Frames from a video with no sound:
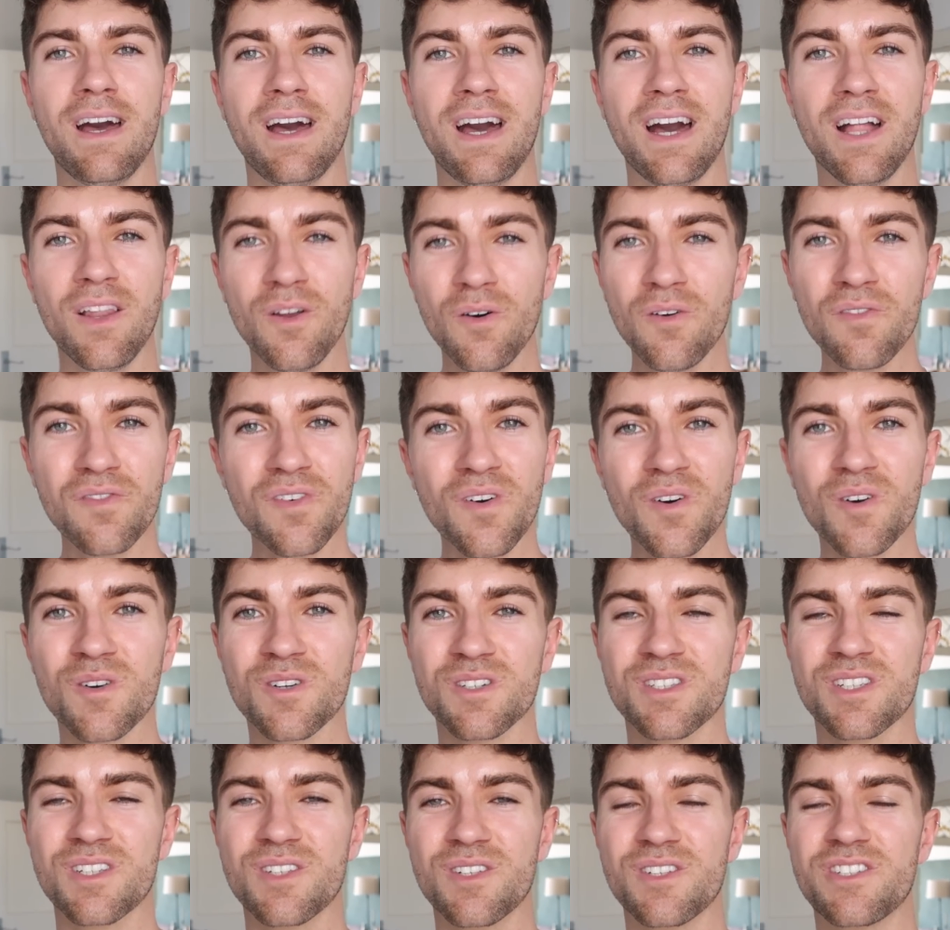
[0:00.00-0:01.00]
Hello,
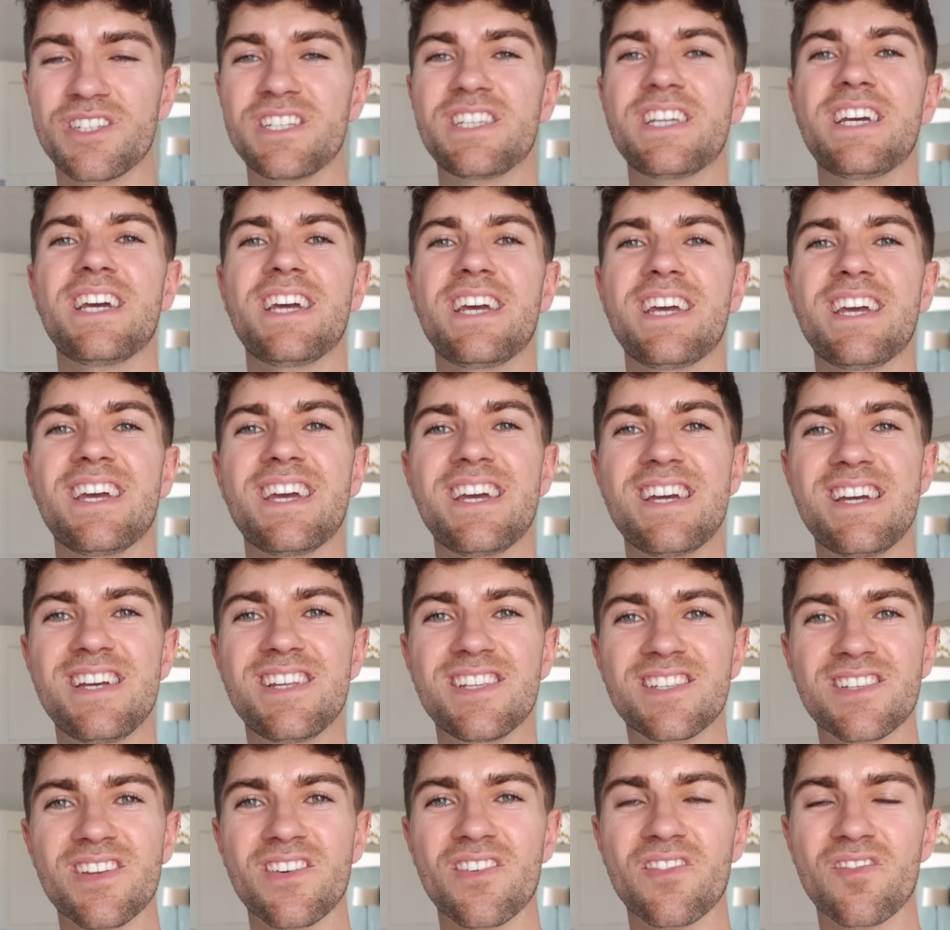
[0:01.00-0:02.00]
folks. So today
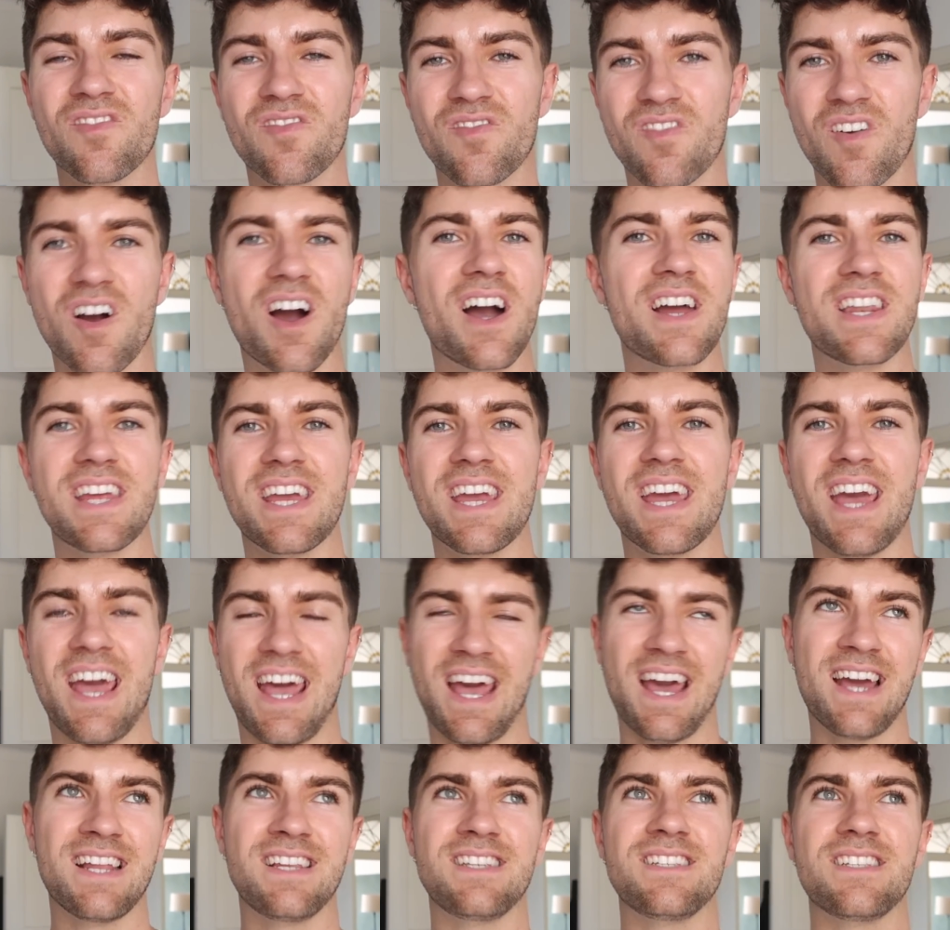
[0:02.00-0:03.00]
is Friday,
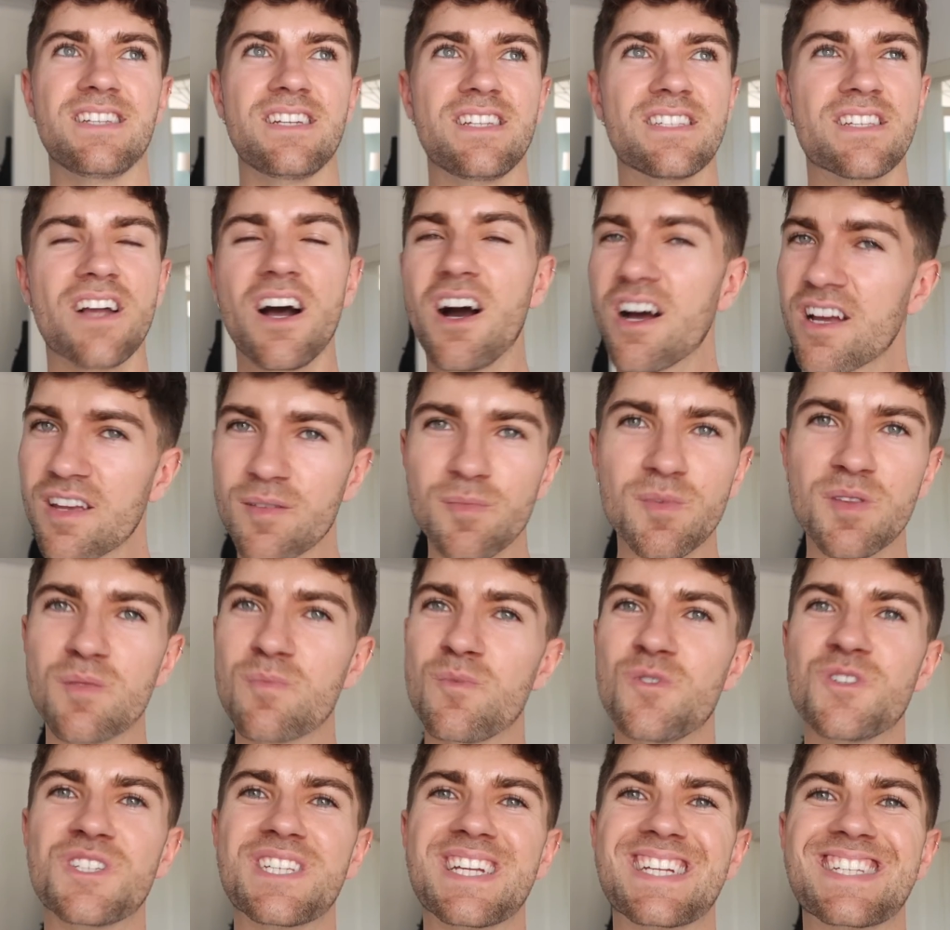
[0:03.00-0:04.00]
and it's arguably the
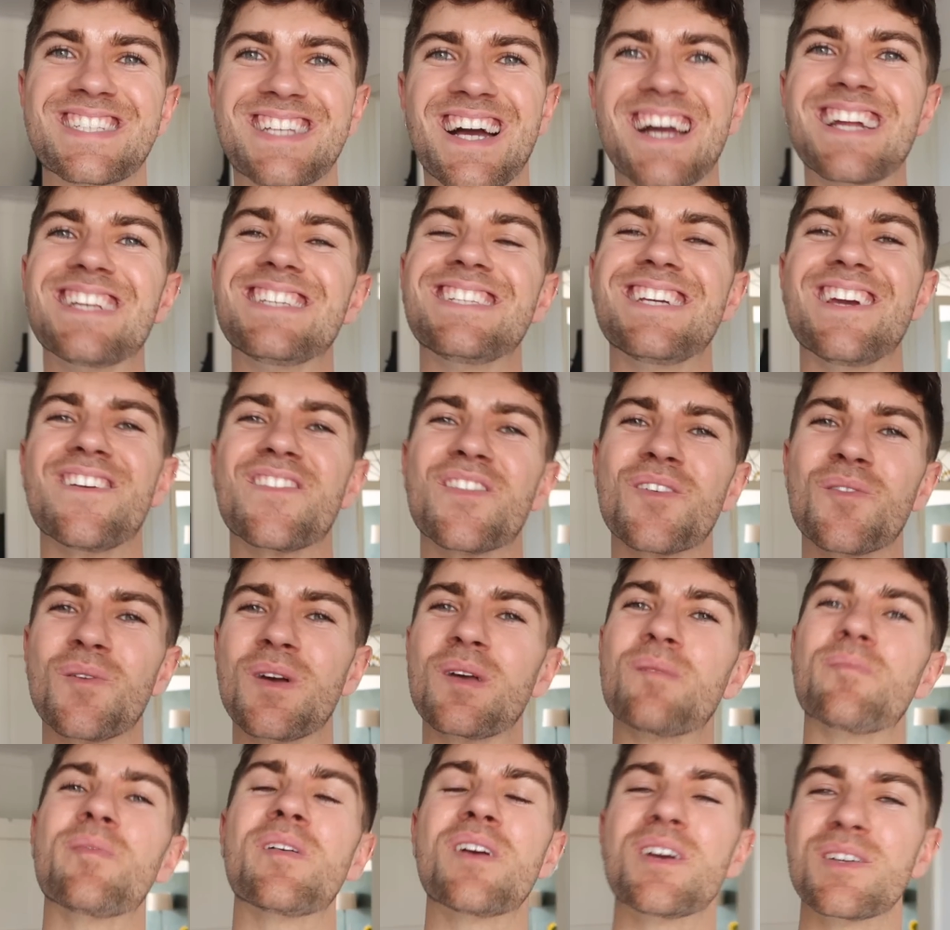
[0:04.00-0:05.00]
most exciting day of the
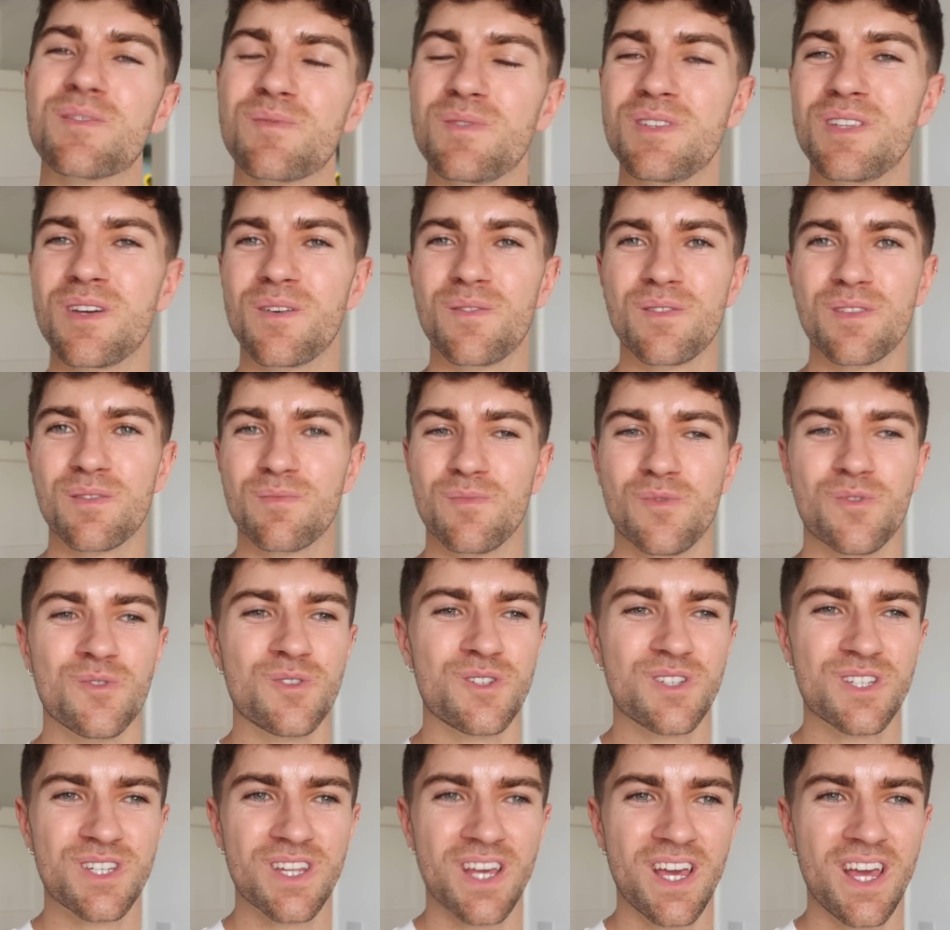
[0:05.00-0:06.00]
week because we're doing the
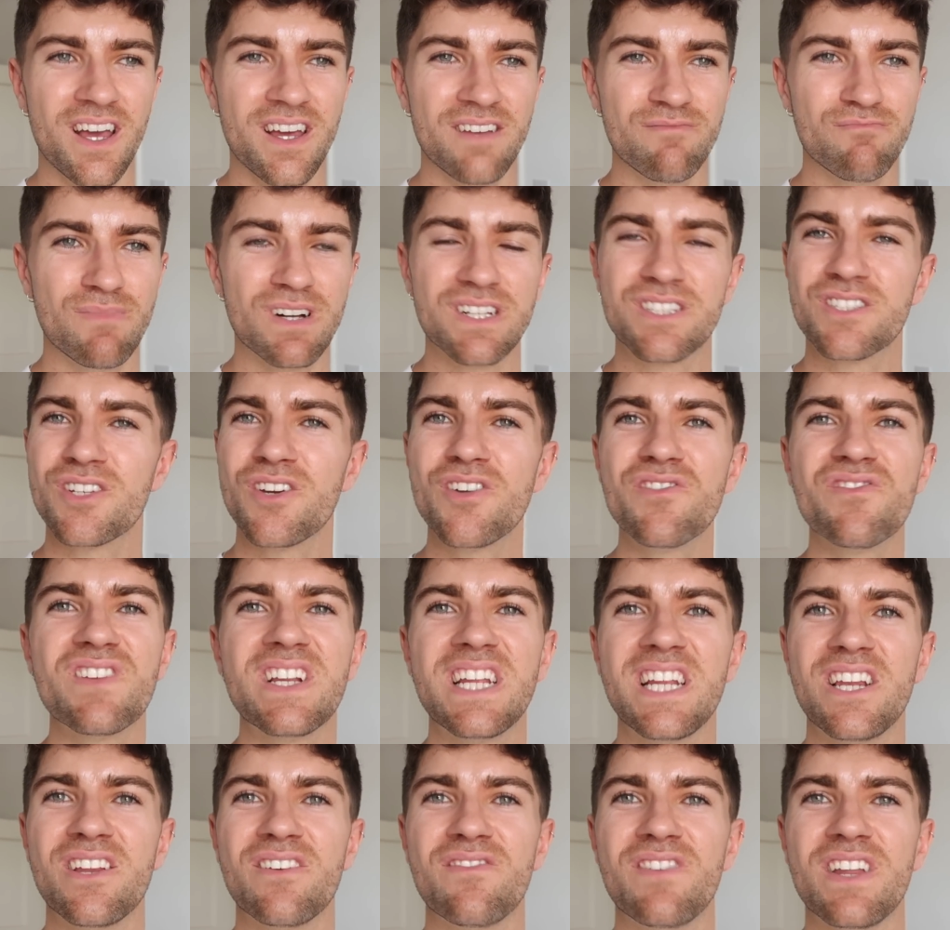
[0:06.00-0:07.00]
most... Well, two
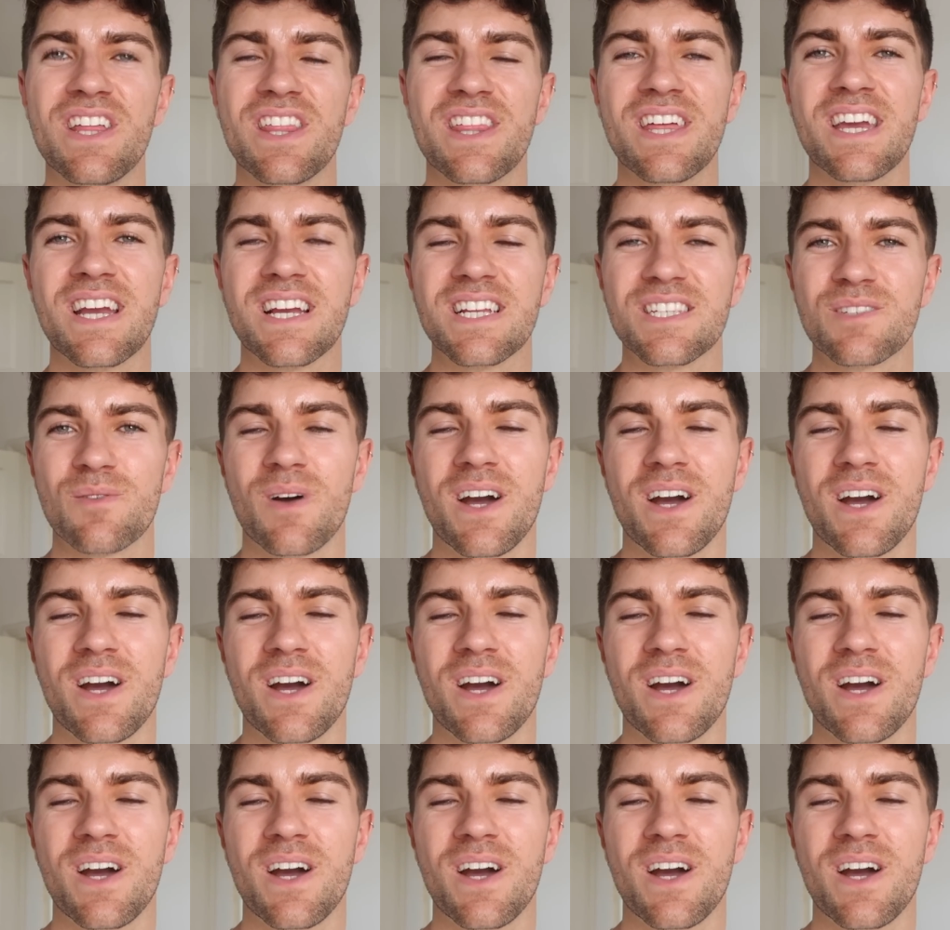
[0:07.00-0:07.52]
really lovely things.